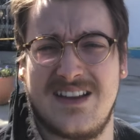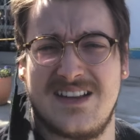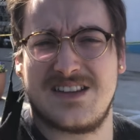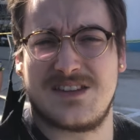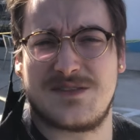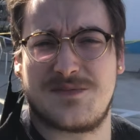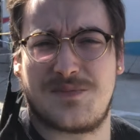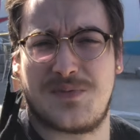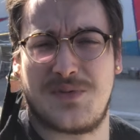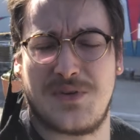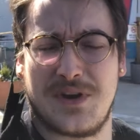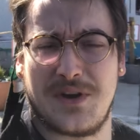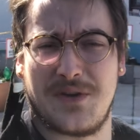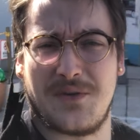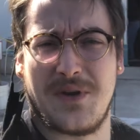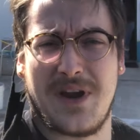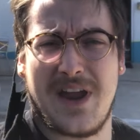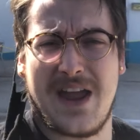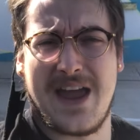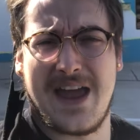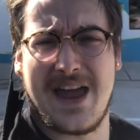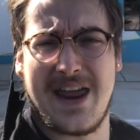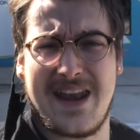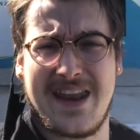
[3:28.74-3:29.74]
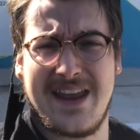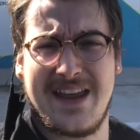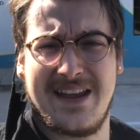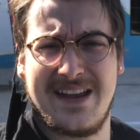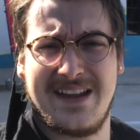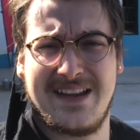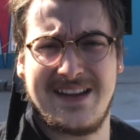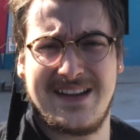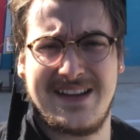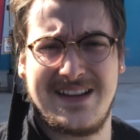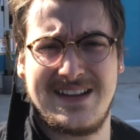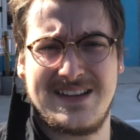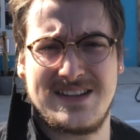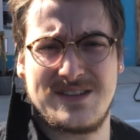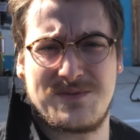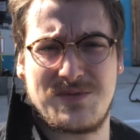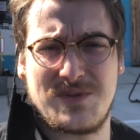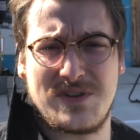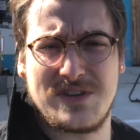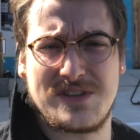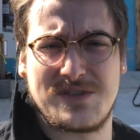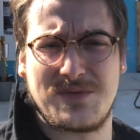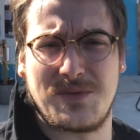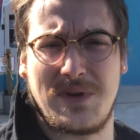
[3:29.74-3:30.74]
It's pretty rad. It's
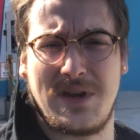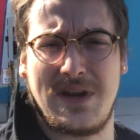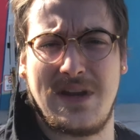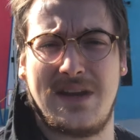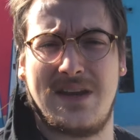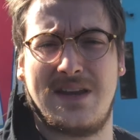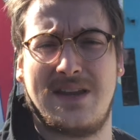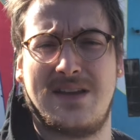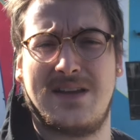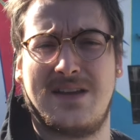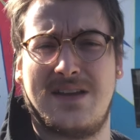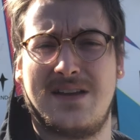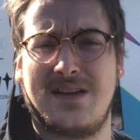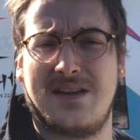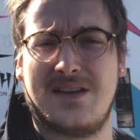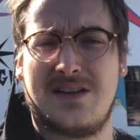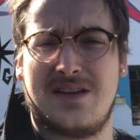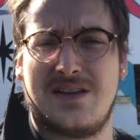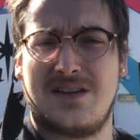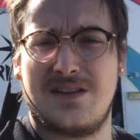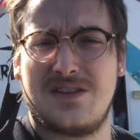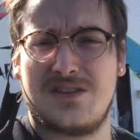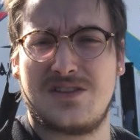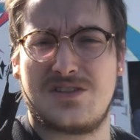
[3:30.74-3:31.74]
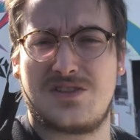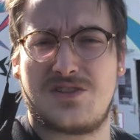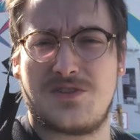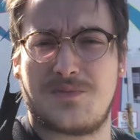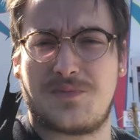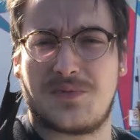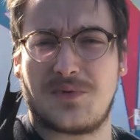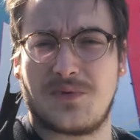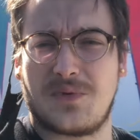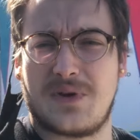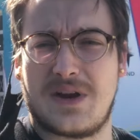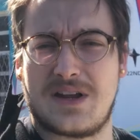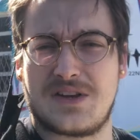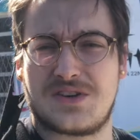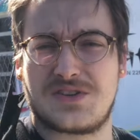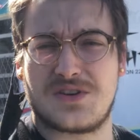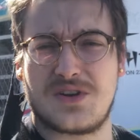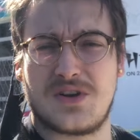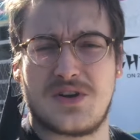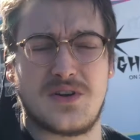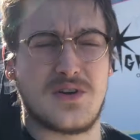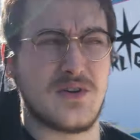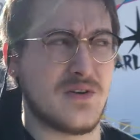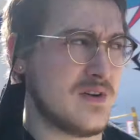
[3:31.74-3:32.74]
pretty sweet. Super
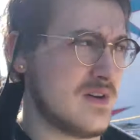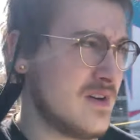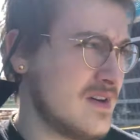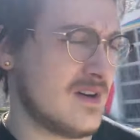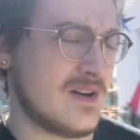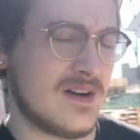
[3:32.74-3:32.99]
retro.